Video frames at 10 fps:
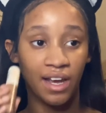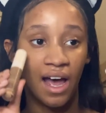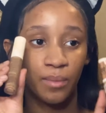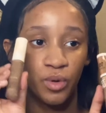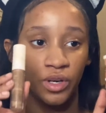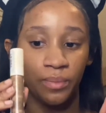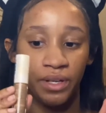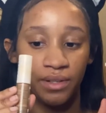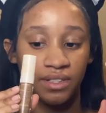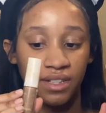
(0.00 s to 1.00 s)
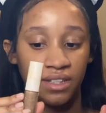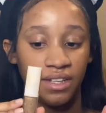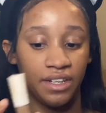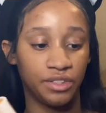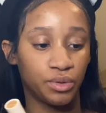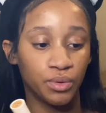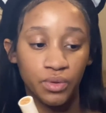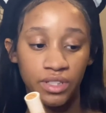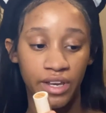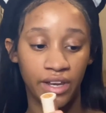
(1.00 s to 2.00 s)
I'm going to be using the True
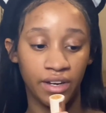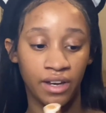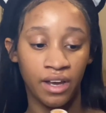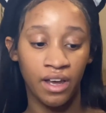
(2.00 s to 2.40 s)
Skin